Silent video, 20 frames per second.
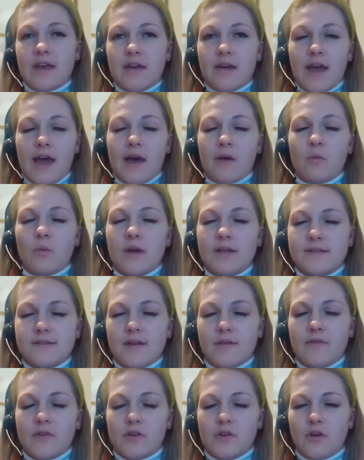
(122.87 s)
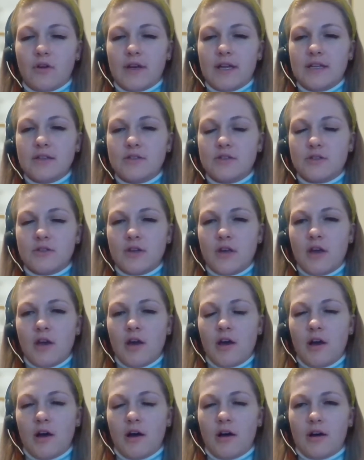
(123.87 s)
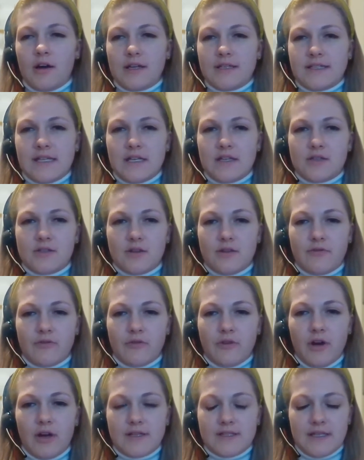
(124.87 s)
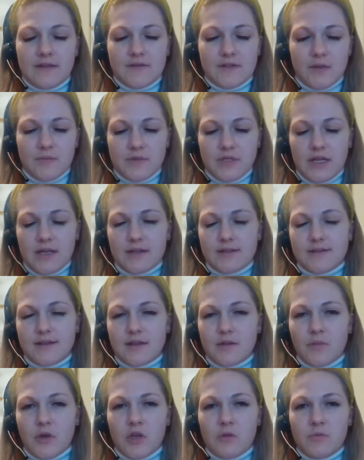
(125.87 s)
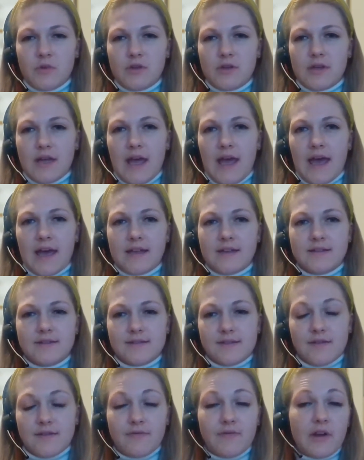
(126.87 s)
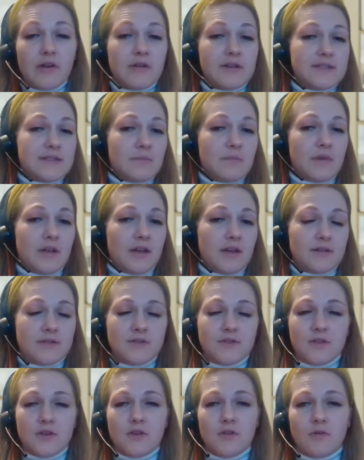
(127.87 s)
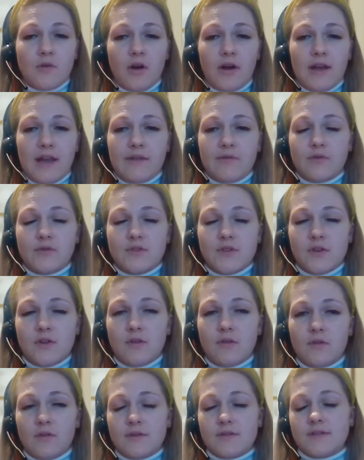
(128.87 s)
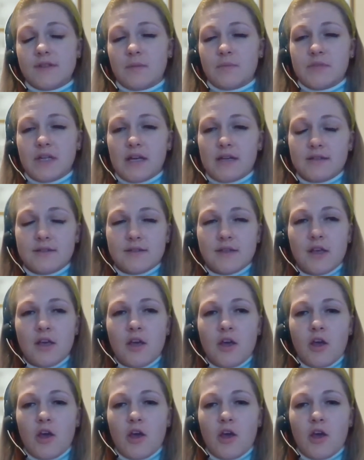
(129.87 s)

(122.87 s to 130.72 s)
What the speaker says: here at West Suffolk College. I teach a variety of subjects at the moment, and very similar to our Level 2 subject,